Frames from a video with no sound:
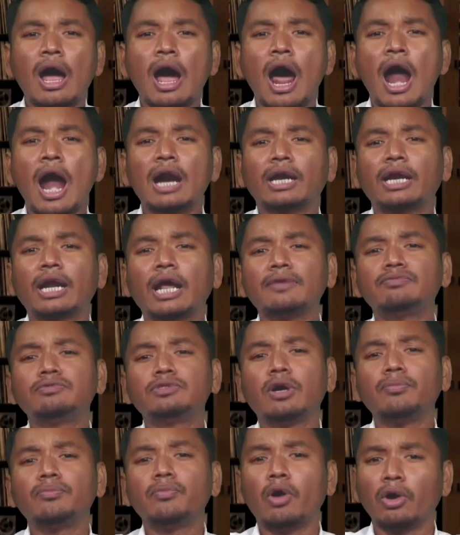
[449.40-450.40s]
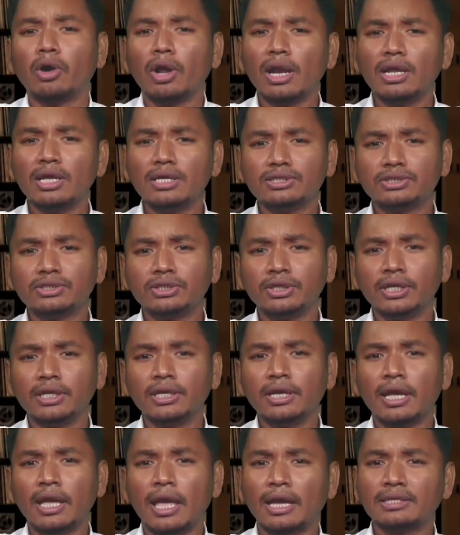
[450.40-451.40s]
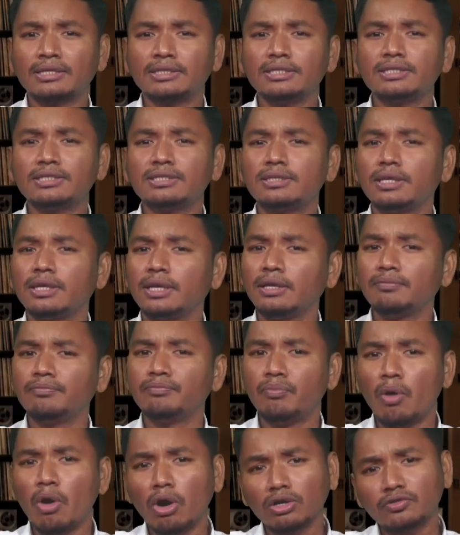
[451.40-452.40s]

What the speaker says: Archives of oral history exist in both